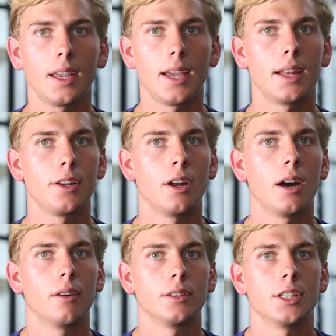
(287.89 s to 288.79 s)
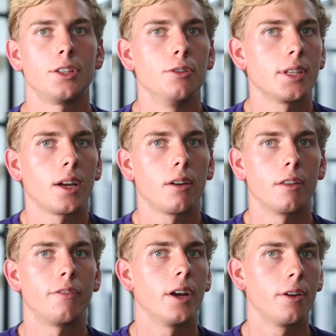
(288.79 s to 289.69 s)
and you know, just using
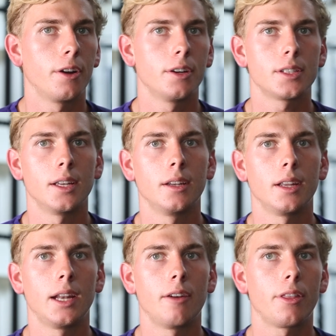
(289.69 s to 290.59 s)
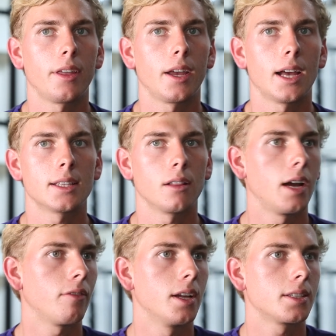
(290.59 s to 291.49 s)
the failures and, and everything as a
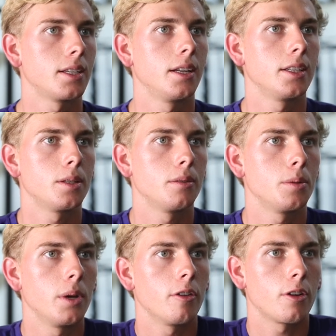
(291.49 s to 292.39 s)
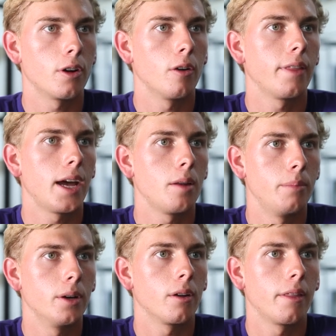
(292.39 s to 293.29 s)
life lesson, and to, to, be able to grow on that
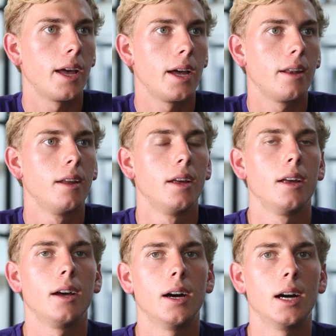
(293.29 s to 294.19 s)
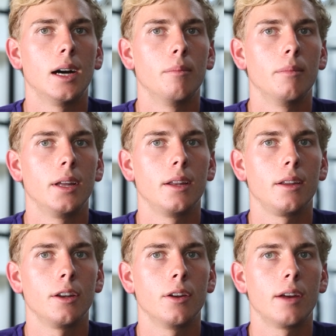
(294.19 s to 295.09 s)
and build on that, um, and
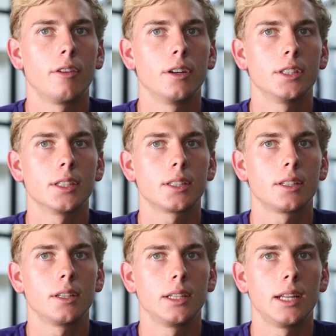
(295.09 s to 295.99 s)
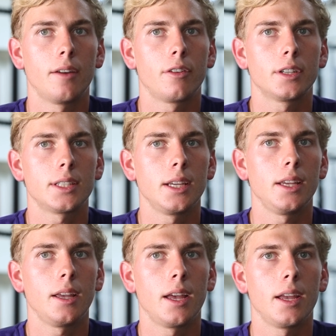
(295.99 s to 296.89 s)
you know, never just never
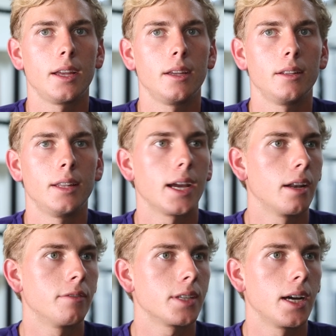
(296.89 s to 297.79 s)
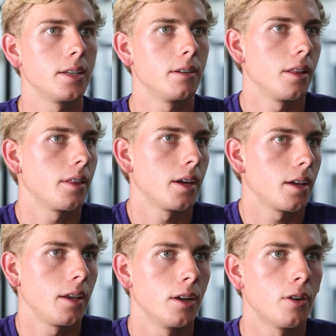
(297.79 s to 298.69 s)
see a negative side to anything.
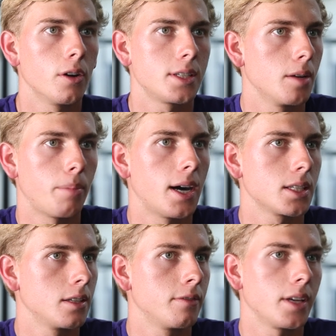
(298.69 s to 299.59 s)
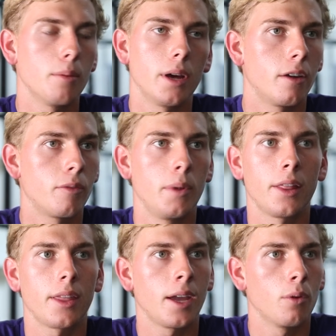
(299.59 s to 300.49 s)
You know, always see a positive and get better from
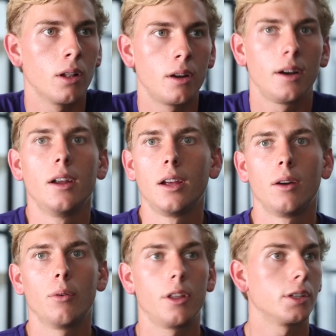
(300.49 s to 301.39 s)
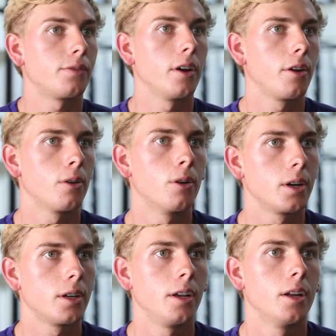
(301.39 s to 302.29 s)
anything, whether whether it's failure
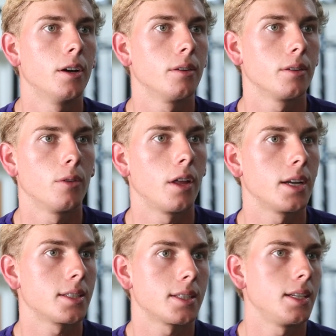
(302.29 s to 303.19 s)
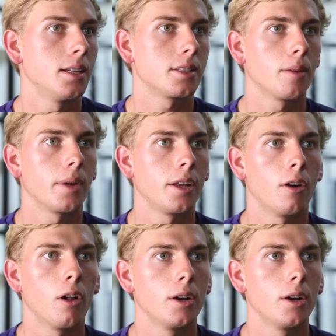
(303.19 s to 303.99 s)
or you know whether I succeed in something. You know,